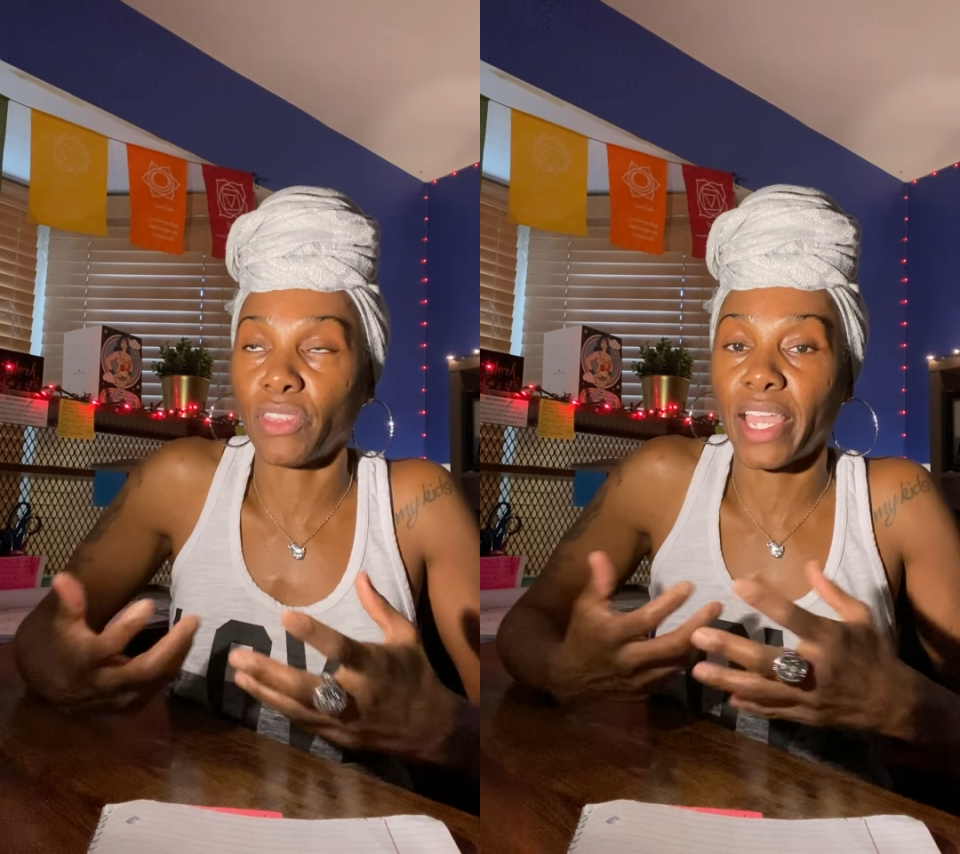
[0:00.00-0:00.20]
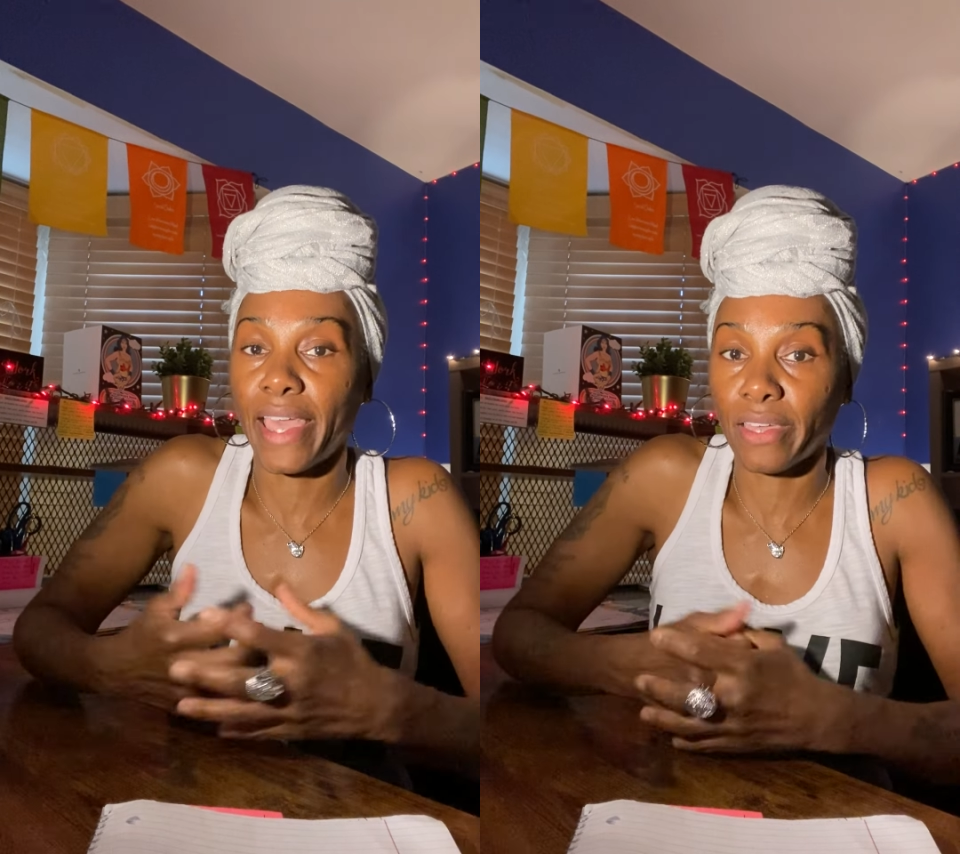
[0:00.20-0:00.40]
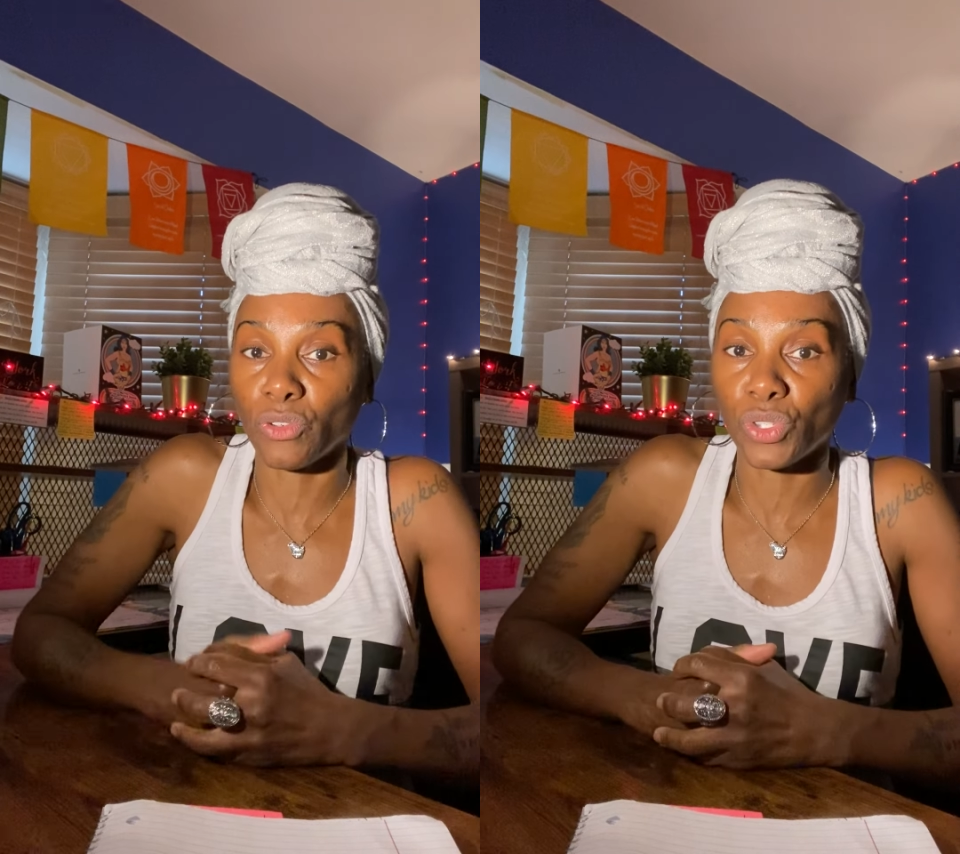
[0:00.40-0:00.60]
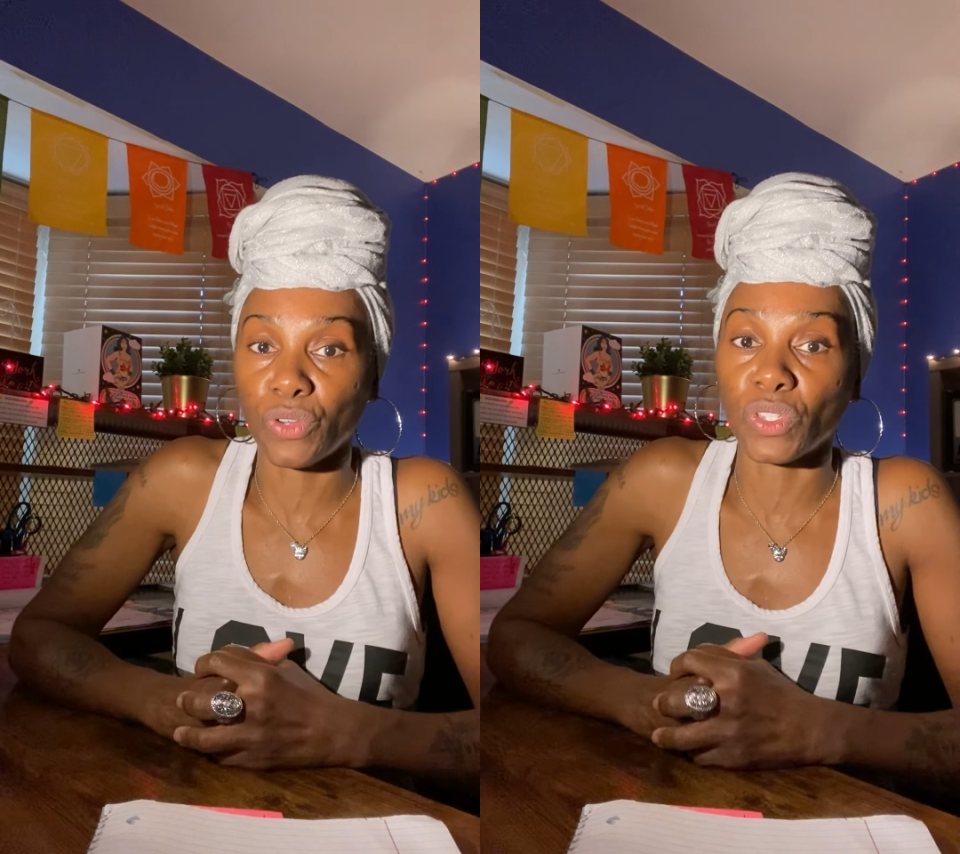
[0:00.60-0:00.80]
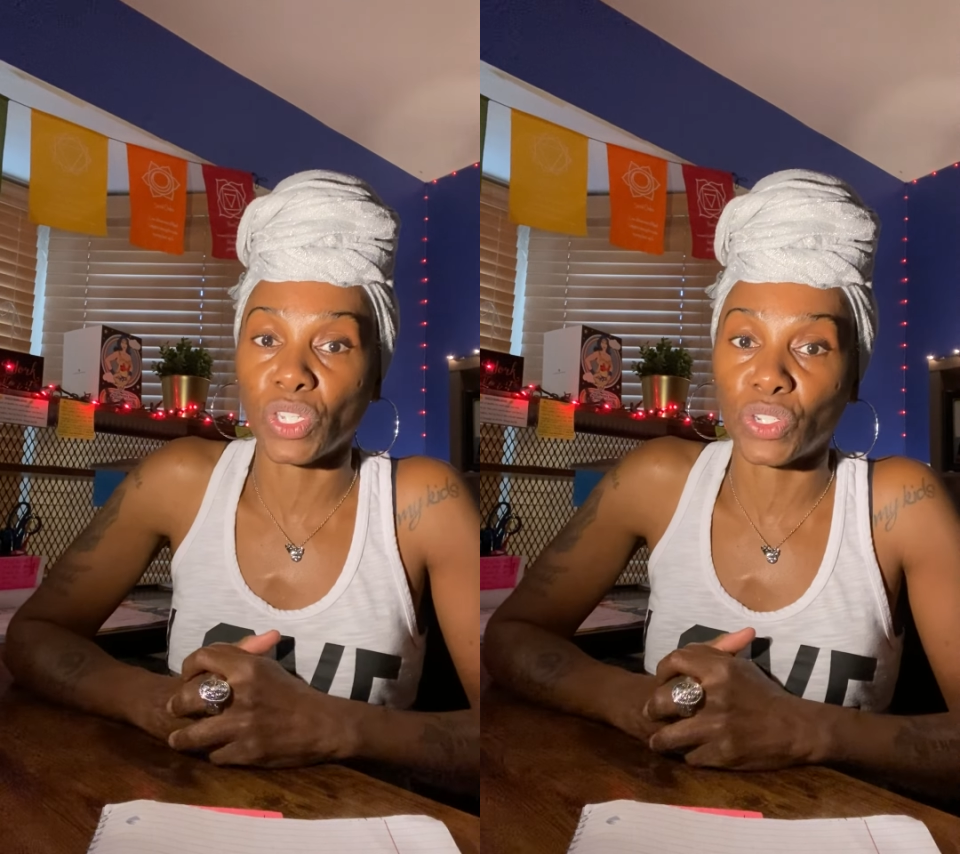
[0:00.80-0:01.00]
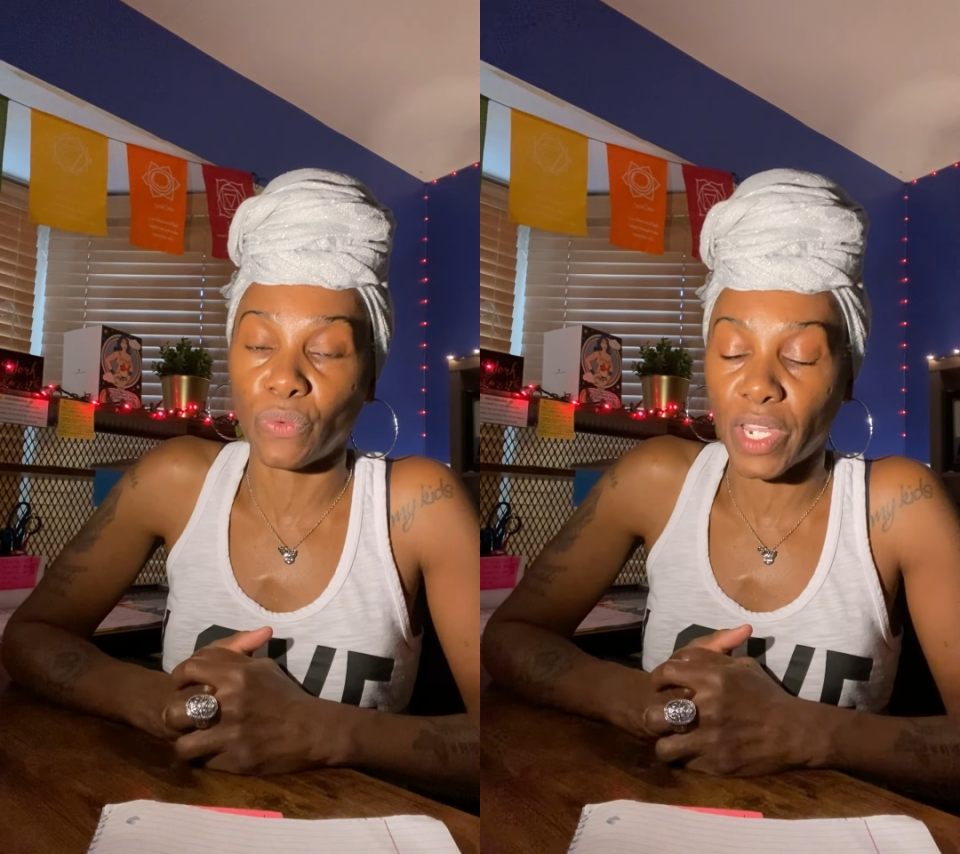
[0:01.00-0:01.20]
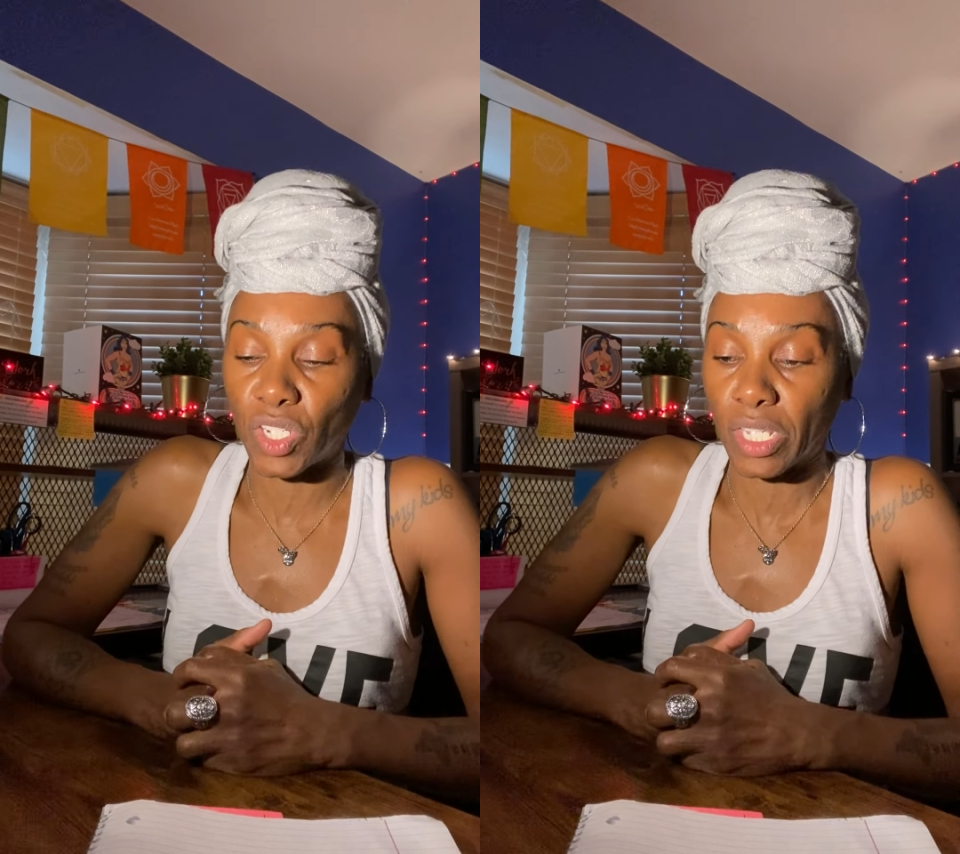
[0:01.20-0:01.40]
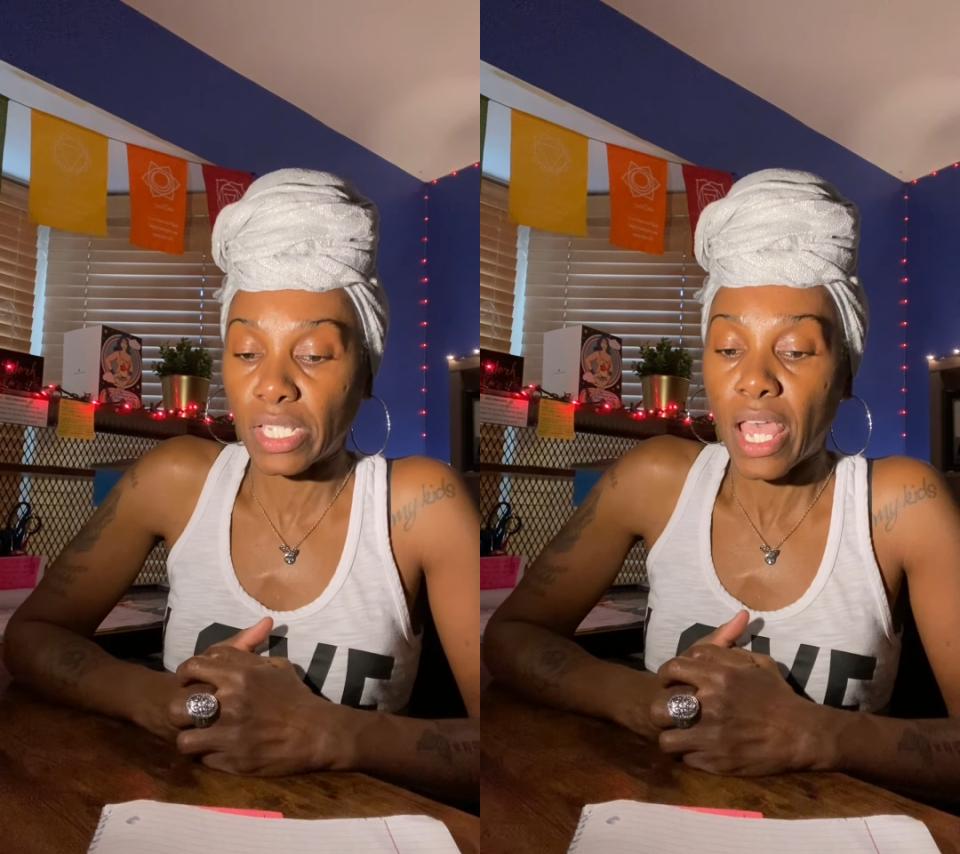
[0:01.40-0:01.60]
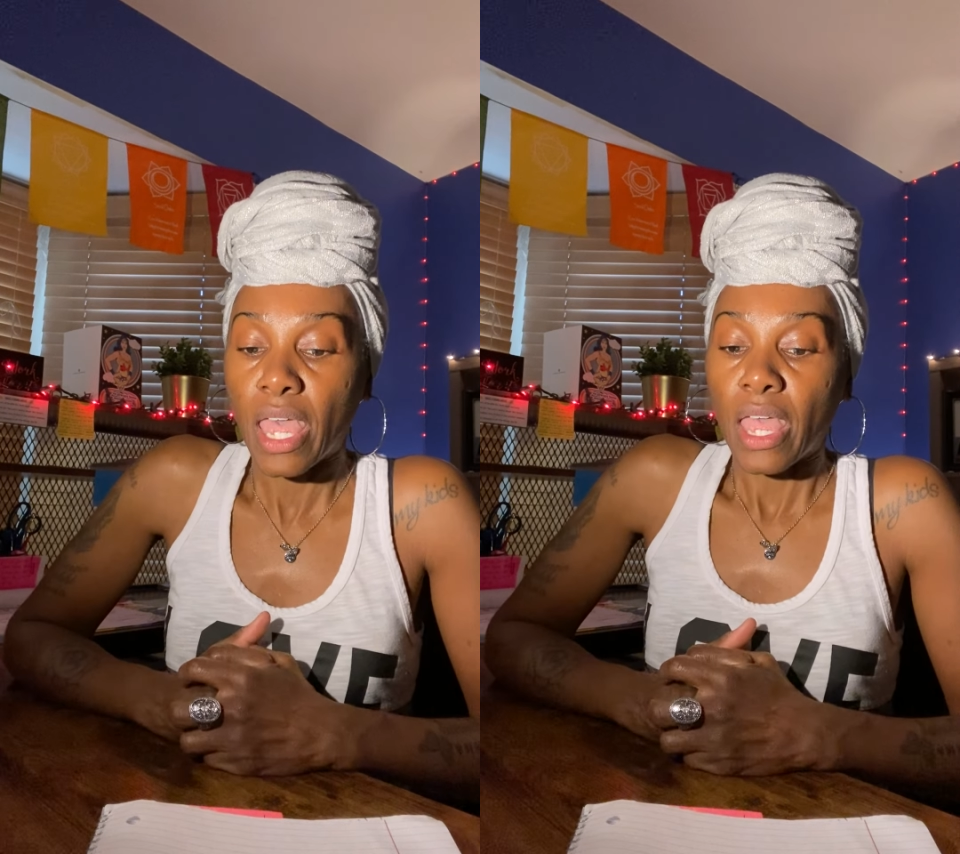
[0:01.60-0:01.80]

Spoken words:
they handle certain situations.